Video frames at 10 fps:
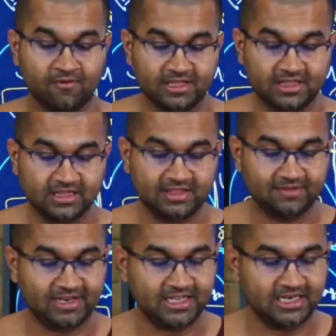When
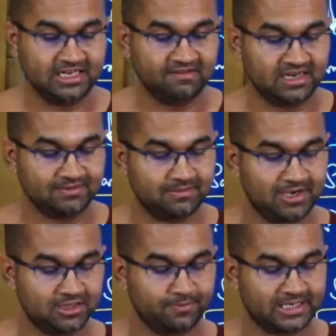he developed the
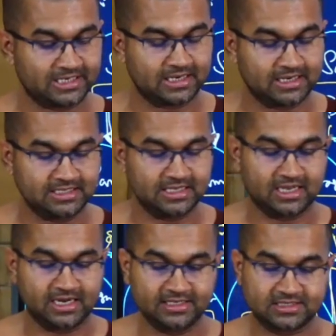Bhaitupattana
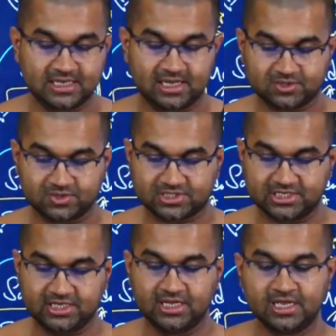jnana, he started to
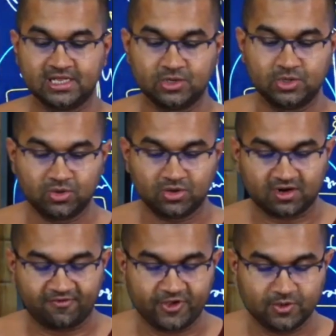see no
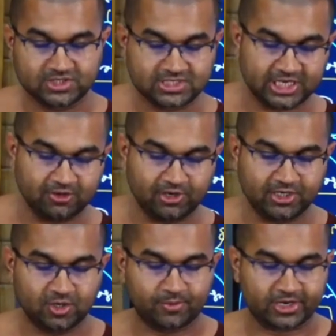refuge,
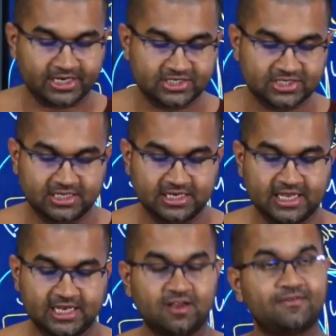security, or protection in
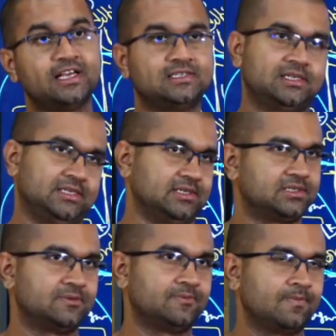any of the existence.